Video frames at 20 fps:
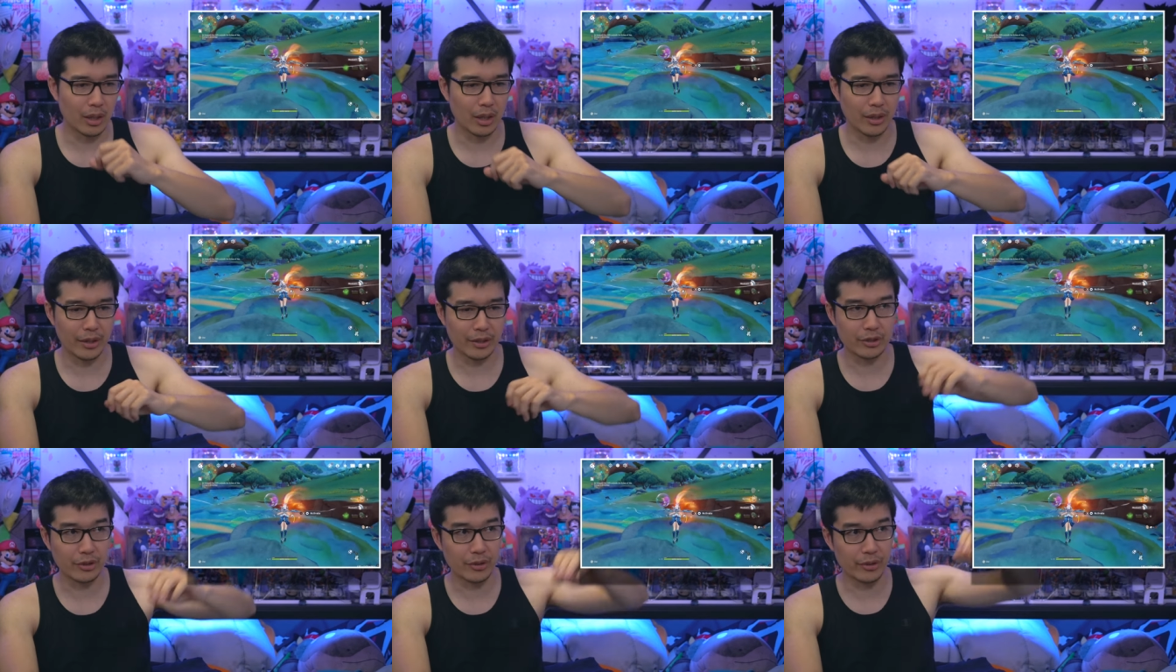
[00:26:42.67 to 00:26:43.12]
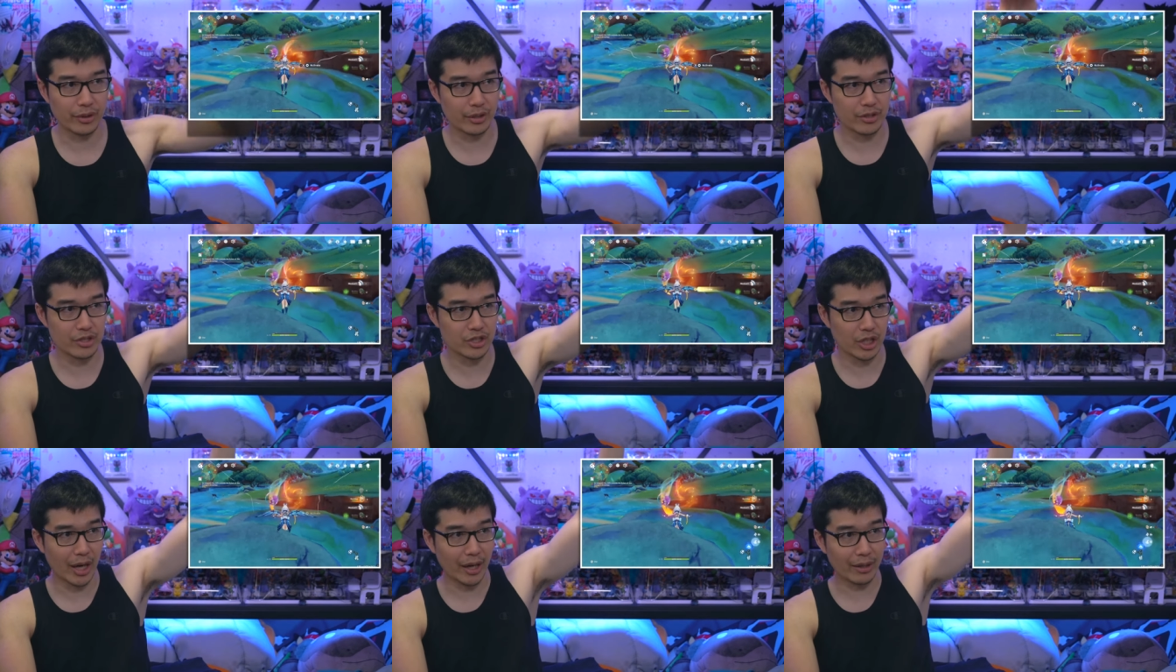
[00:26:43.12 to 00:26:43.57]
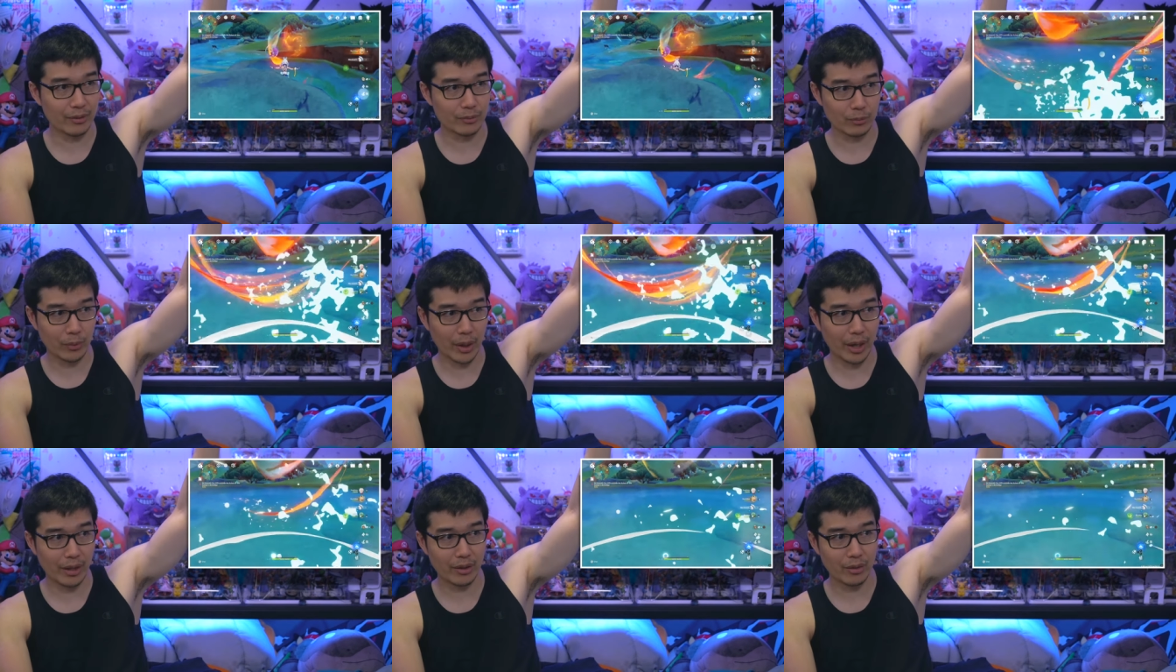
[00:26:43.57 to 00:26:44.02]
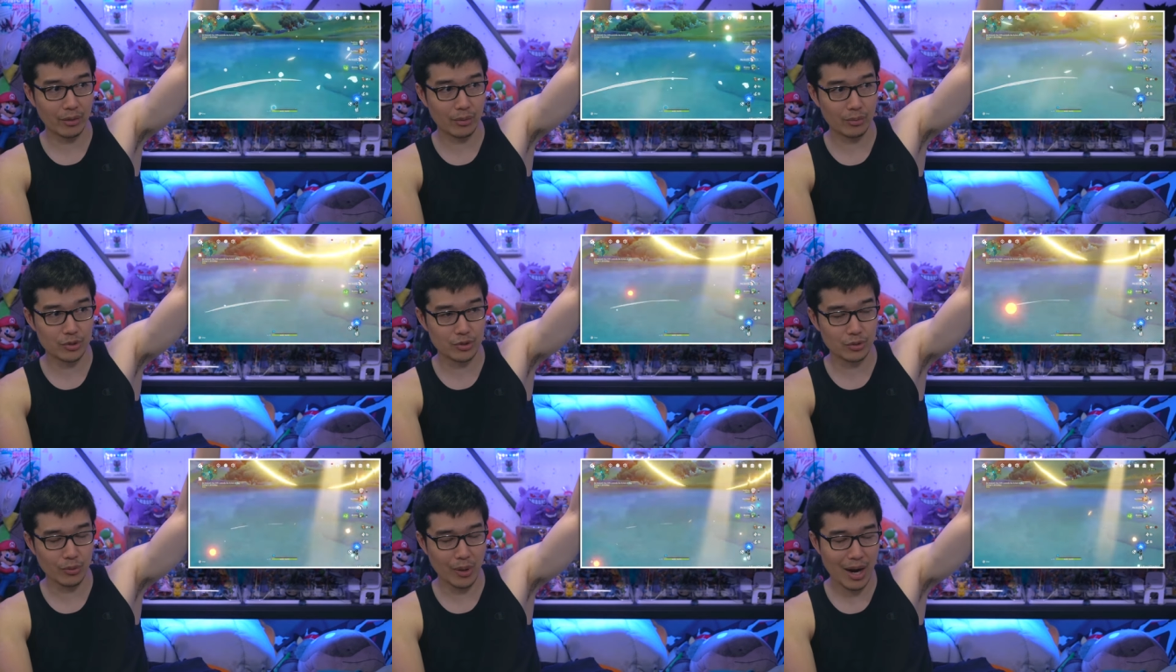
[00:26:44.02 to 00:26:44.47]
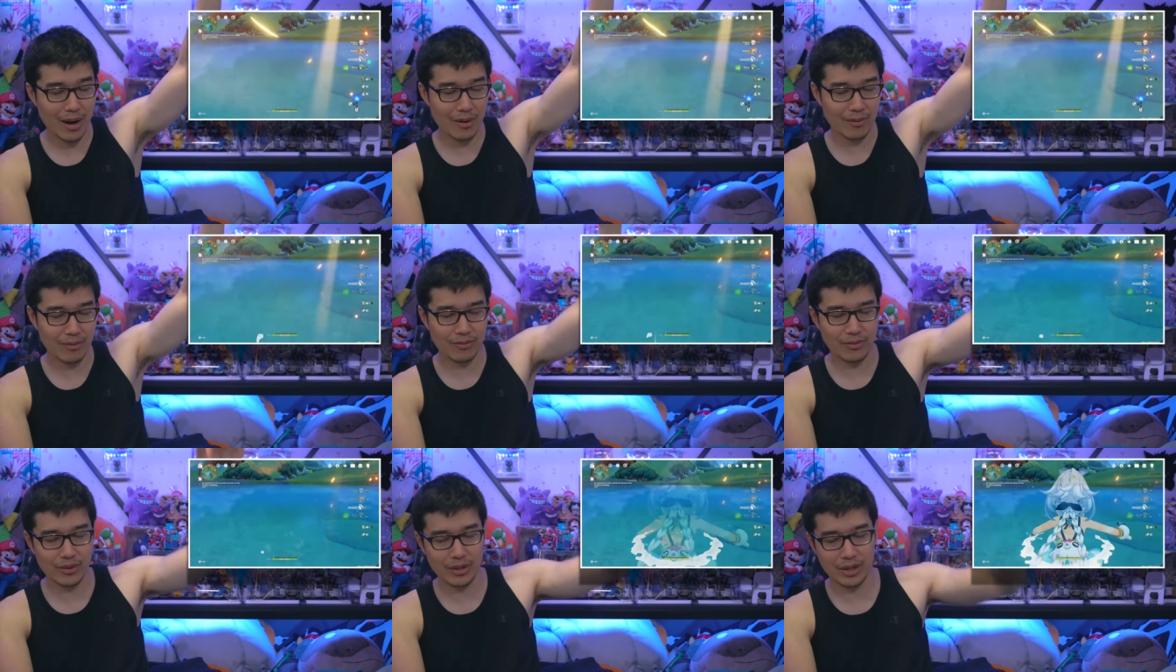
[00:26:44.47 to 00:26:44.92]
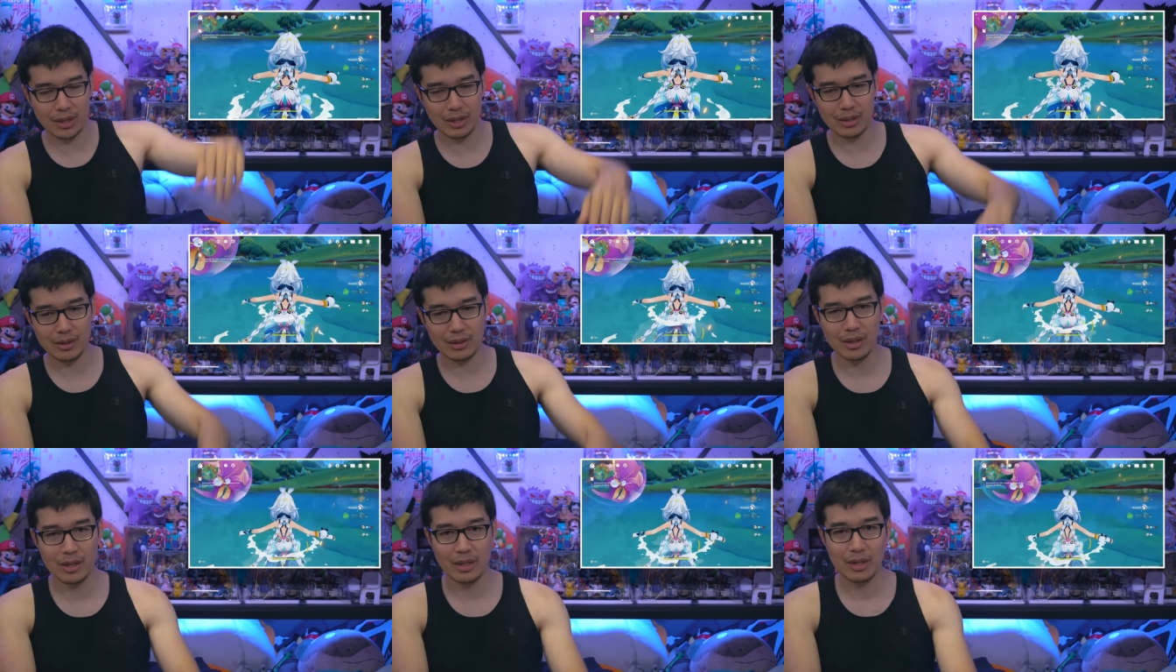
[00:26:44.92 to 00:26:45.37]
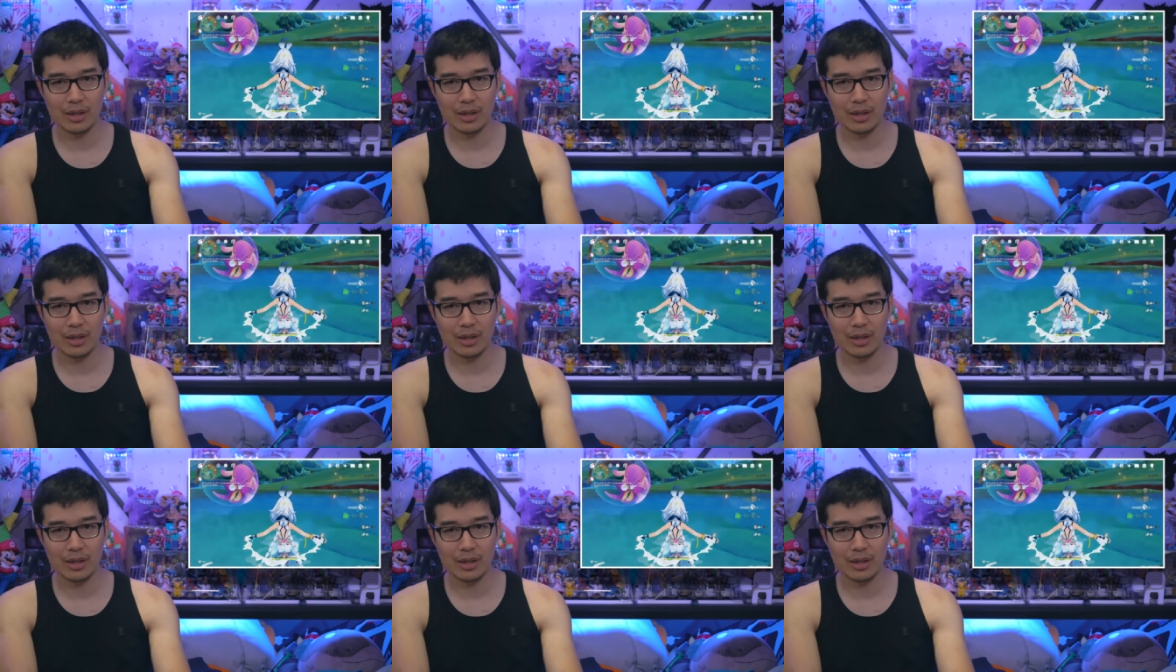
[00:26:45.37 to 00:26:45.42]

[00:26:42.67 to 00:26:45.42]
including the giant rhino giraffe thing.